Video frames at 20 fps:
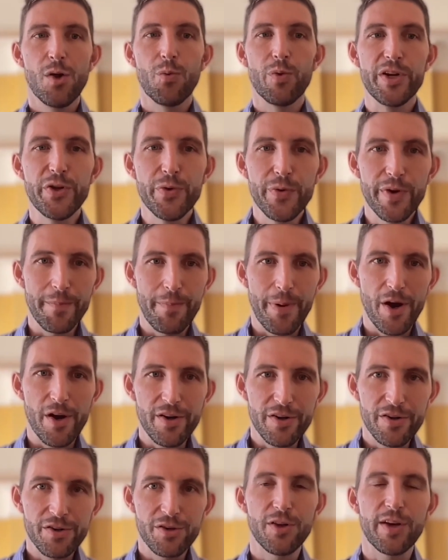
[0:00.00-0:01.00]
When you and a
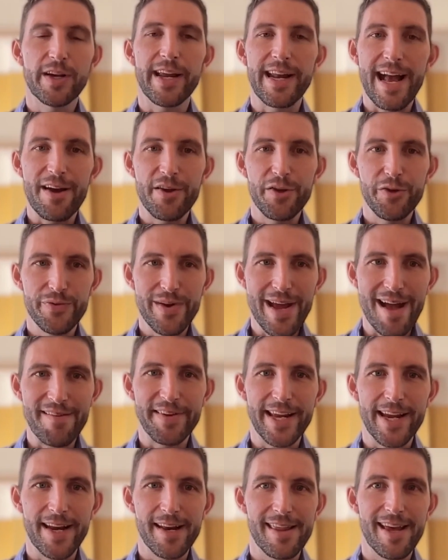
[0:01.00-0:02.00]
partner look at how you
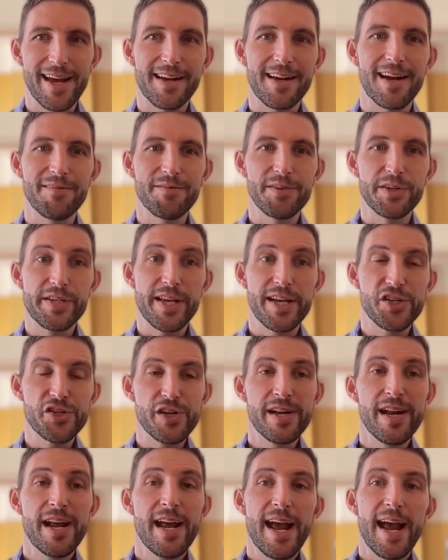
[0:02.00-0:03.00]
navigated that
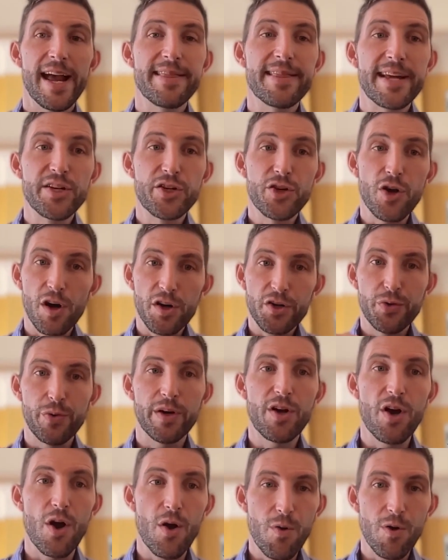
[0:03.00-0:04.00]
conversation and then talk
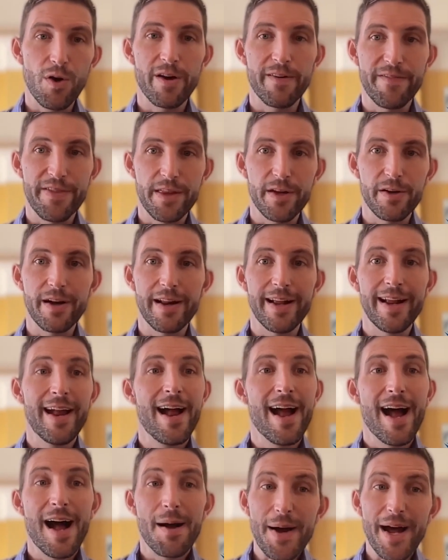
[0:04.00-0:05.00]
to a cohort of 30
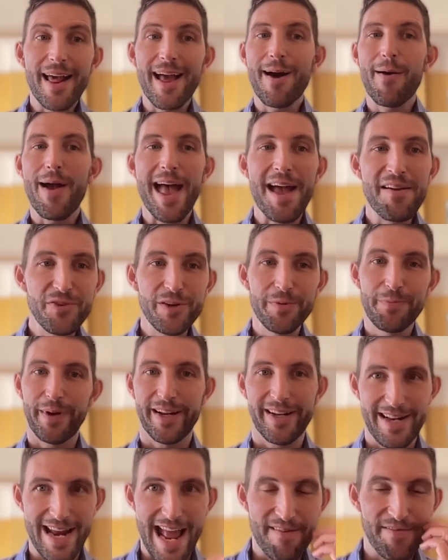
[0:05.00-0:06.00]
about how
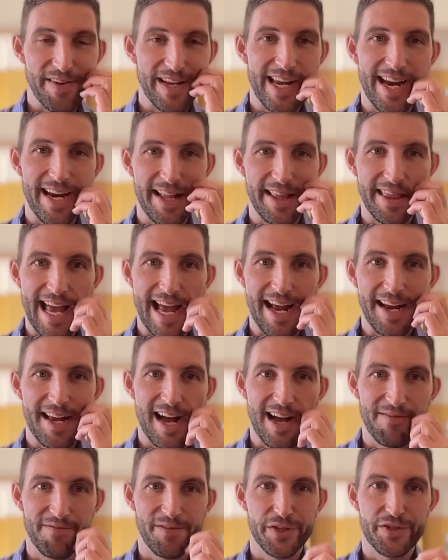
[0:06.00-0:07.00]
everybody navigated that
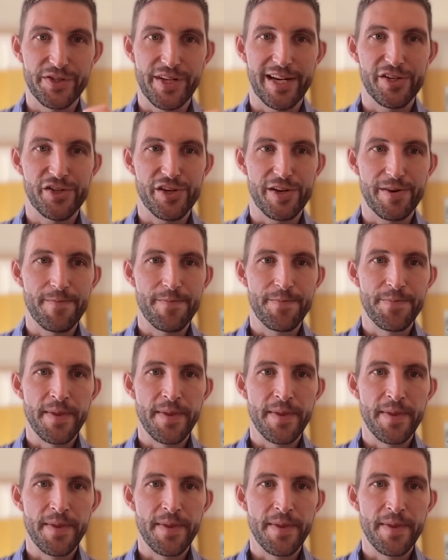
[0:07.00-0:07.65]
conversation.